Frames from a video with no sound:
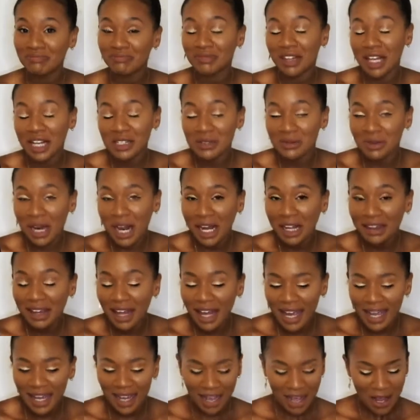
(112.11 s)
That's what I
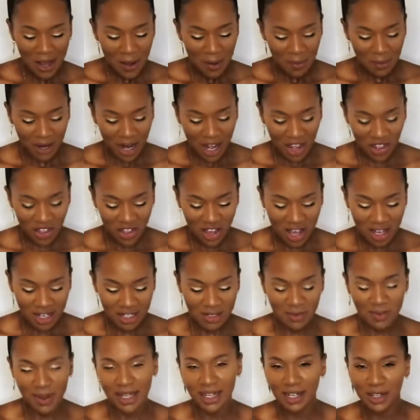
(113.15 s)
like. But I thought
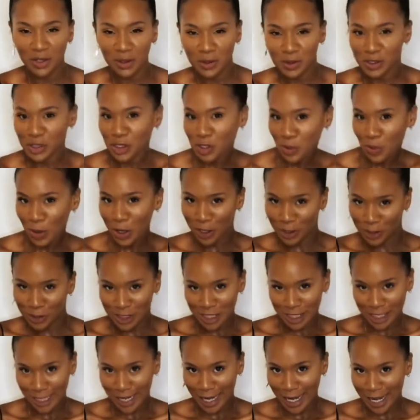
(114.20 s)
to make it a little sweeter
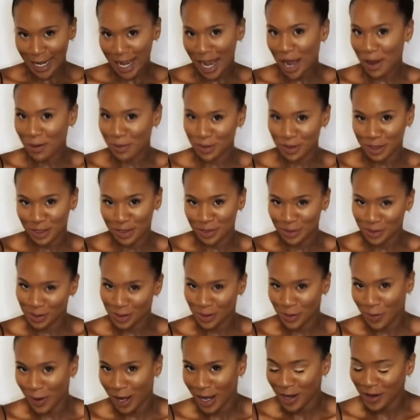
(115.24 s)
today, I would use
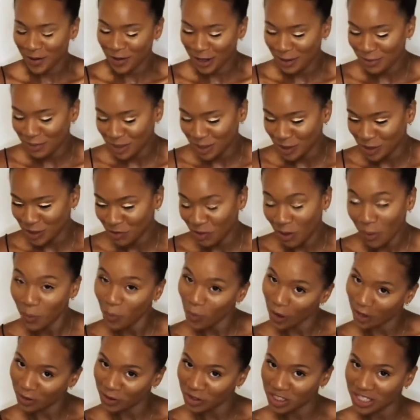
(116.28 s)
the white grape juice from
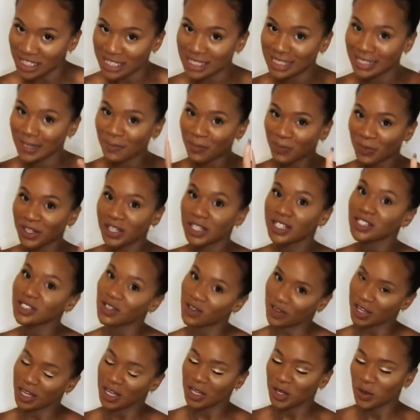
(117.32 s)
Welch's. So
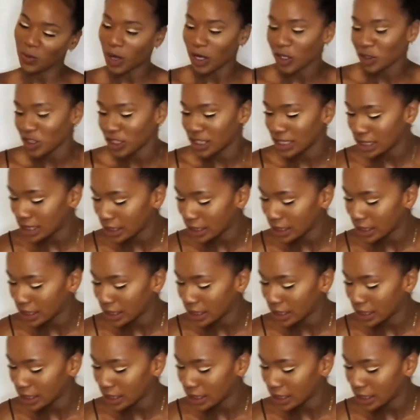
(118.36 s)
thank you, Welch's.